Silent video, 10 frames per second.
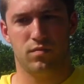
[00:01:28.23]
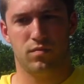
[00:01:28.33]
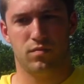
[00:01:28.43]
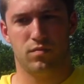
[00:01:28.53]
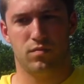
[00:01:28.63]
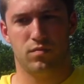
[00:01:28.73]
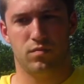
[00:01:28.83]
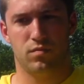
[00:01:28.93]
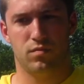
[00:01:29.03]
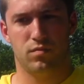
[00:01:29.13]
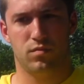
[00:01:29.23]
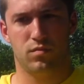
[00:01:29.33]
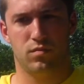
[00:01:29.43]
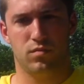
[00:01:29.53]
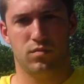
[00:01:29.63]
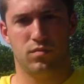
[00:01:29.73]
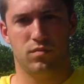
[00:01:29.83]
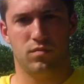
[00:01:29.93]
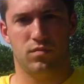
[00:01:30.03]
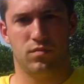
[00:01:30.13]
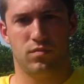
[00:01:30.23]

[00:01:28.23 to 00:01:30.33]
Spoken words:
(not speaking)